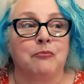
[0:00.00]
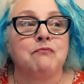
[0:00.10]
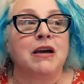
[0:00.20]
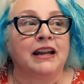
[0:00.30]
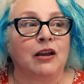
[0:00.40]

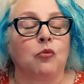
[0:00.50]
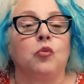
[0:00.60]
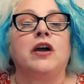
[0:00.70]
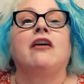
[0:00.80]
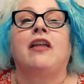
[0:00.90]
But it
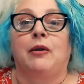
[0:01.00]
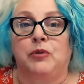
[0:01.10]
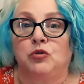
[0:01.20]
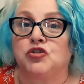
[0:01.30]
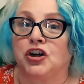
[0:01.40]
will help
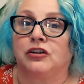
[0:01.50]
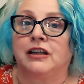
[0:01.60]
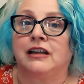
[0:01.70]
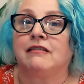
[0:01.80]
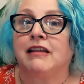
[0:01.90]
you
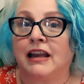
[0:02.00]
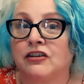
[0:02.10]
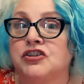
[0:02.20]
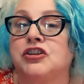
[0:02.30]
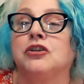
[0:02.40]
journey
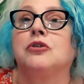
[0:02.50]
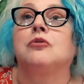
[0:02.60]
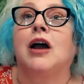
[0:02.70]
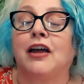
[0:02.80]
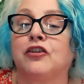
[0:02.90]
into
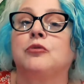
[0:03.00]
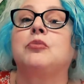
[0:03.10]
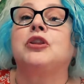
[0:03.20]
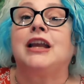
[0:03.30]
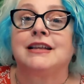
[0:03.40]
other
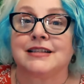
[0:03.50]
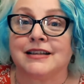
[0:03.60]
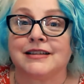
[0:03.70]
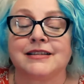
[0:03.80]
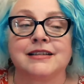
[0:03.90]
places.